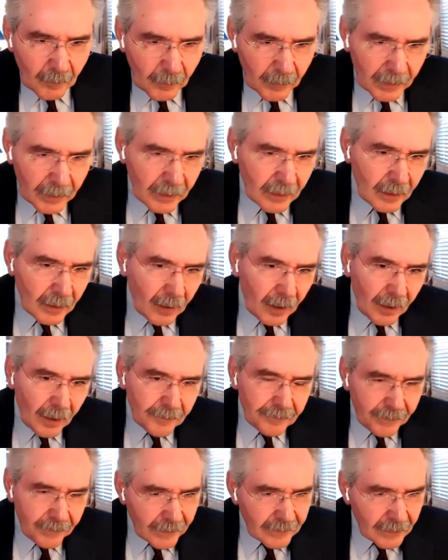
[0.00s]
we
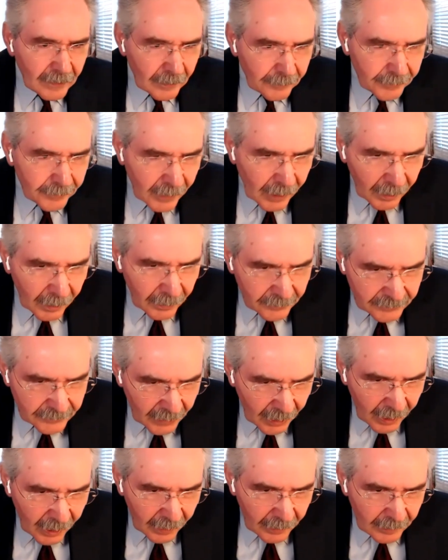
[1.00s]
are fighting for
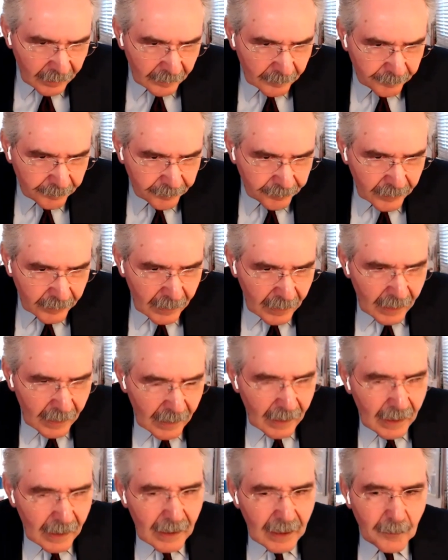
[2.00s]
Khalistan.
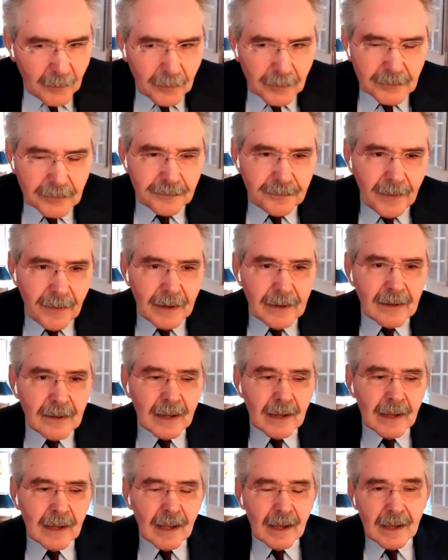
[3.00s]
He was
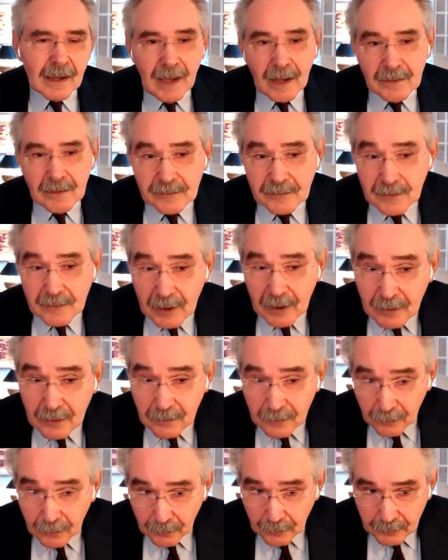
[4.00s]
fighting against
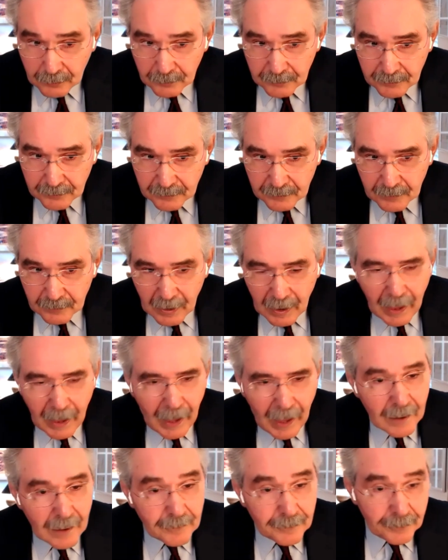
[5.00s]
Hindus
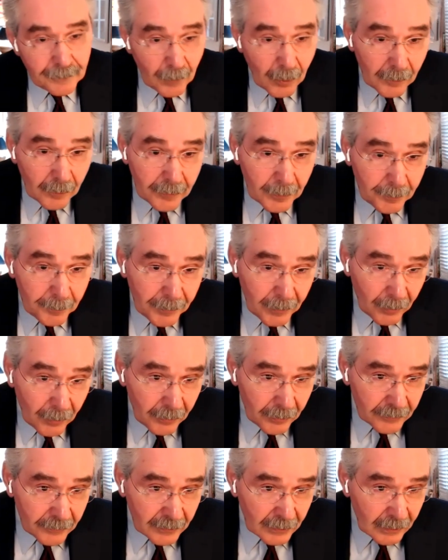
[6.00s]
and for the
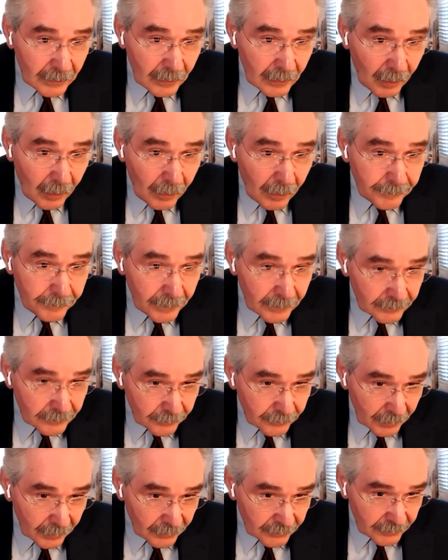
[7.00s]
purity of
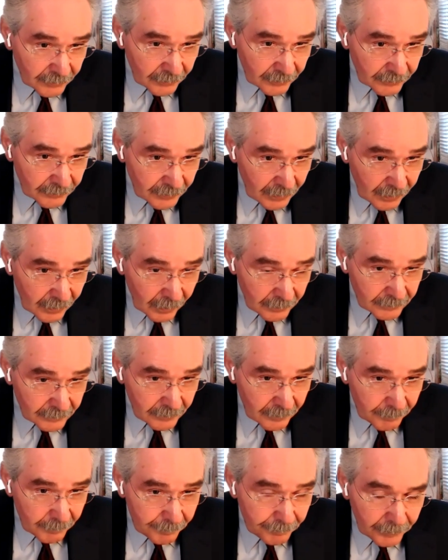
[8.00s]
his religion,
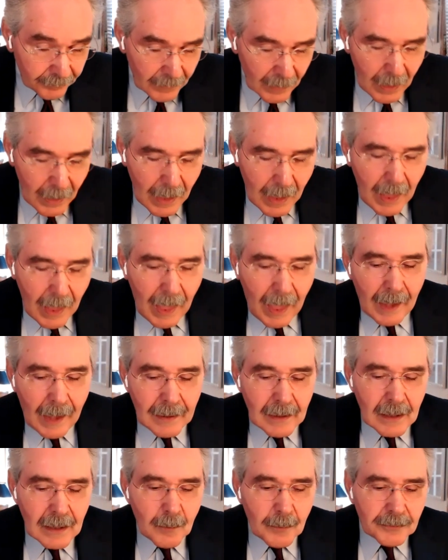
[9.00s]
Sikhism.
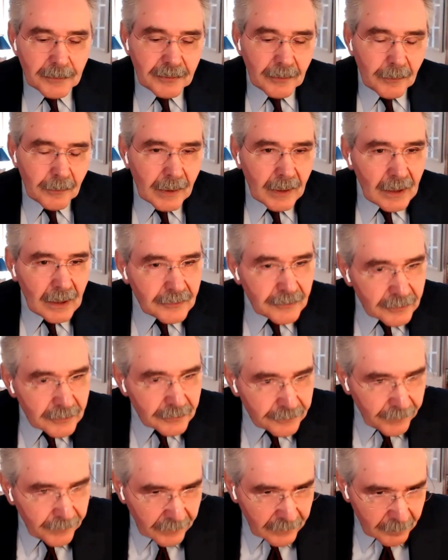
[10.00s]
And he was a
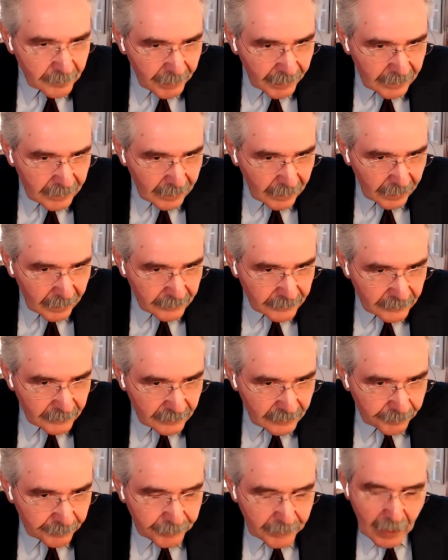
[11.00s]
religious
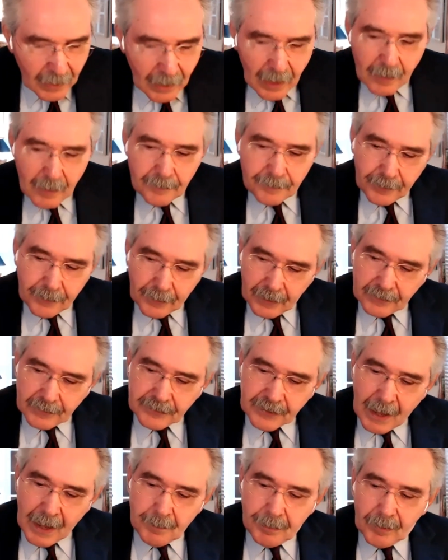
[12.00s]
fundamentalist. For
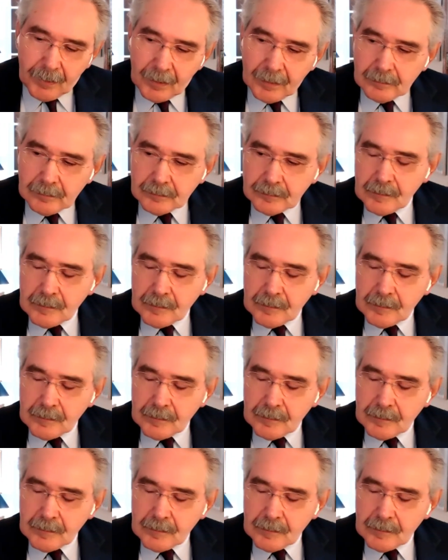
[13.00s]
example,